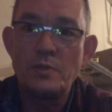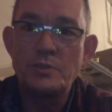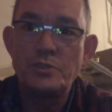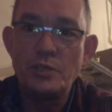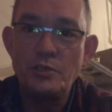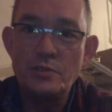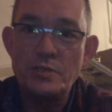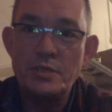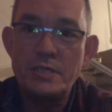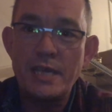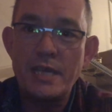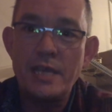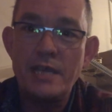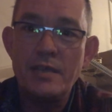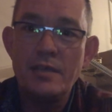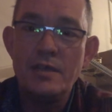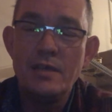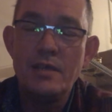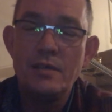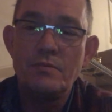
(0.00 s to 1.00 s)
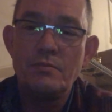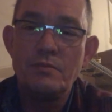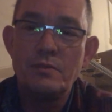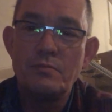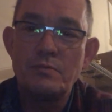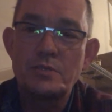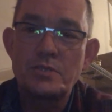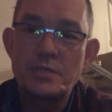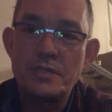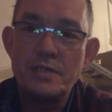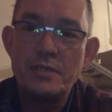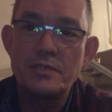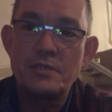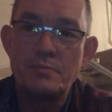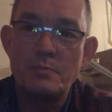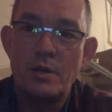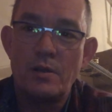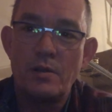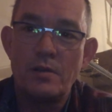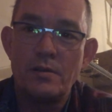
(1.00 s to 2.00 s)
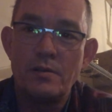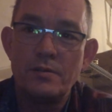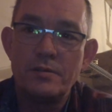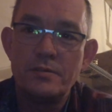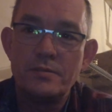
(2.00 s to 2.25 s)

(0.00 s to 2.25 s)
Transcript: Tuesday. We will see you tomorrow.